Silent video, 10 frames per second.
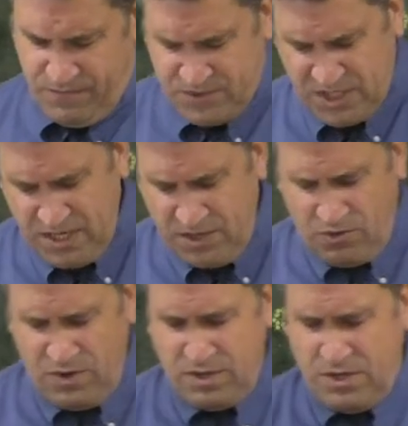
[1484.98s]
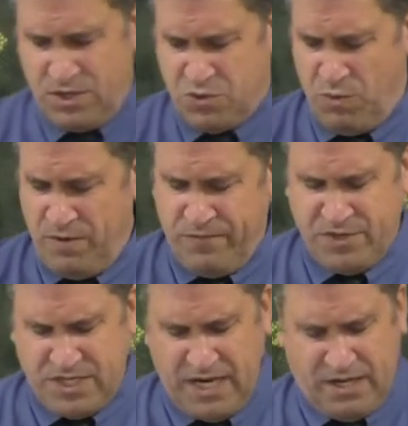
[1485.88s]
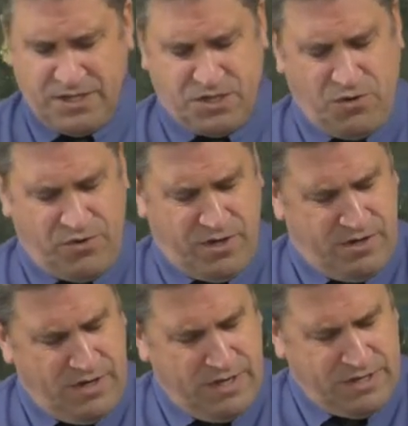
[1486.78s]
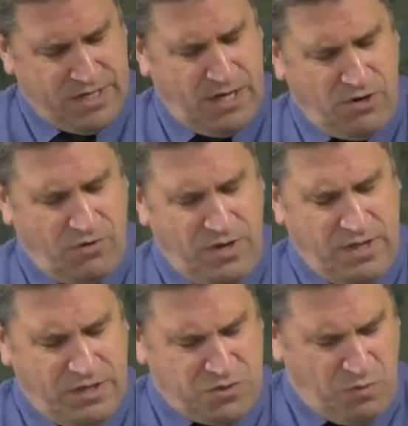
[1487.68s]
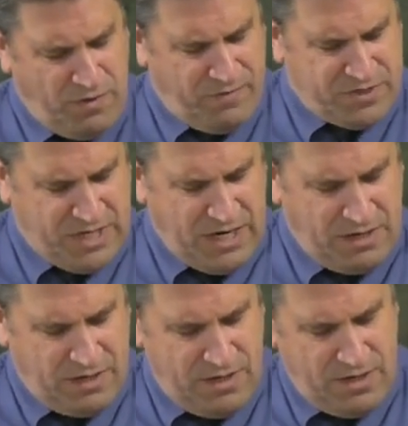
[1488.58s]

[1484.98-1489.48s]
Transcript: 2 Corinthians 1 verse 8. Let's go there. 2 Corinthians 1 verse 8.